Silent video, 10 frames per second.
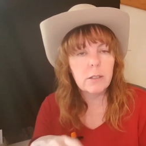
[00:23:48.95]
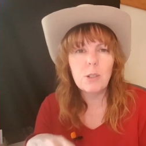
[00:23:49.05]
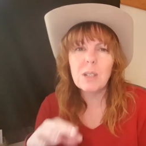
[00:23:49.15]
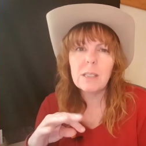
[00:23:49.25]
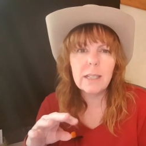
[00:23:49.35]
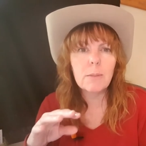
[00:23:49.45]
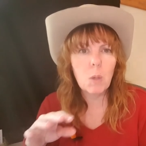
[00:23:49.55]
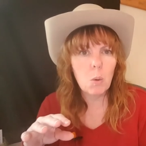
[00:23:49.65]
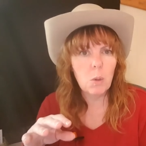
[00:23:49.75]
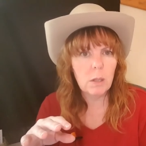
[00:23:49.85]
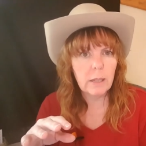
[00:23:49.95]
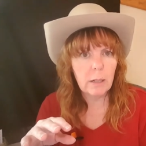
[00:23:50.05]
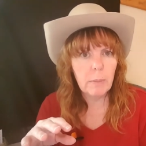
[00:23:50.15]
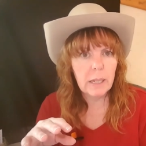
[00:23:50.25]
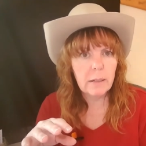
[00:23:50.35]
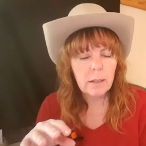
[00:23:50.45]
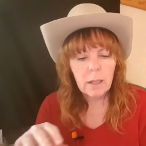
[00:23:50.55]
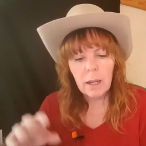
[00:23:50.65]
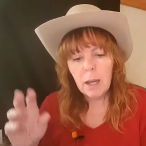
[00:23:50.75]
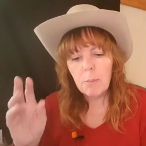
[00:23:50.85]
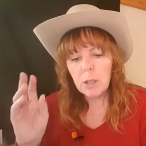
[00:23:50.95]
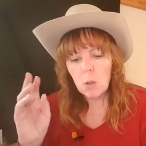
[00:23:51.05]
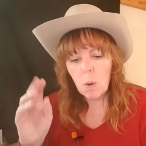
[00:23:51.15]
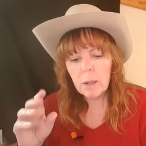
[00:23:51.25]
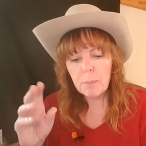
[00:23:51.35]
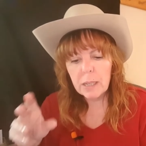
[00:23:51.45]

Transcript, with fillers: You can let them cool a little bit, but you want to